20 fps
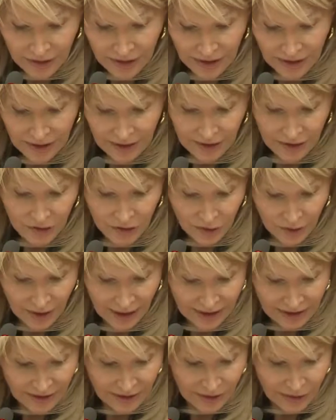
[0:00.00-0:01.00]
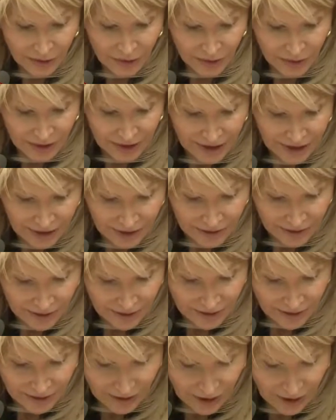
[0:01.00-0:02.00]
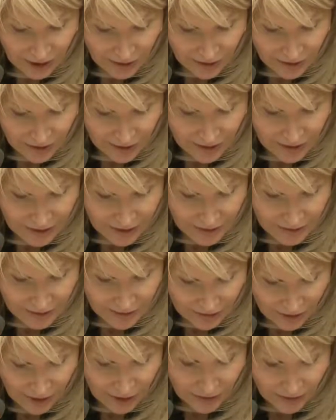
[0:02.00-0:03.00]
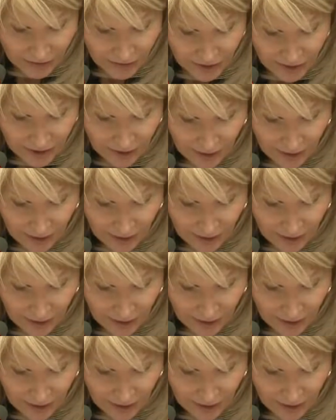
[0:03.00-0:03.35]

in 2013 in dollars.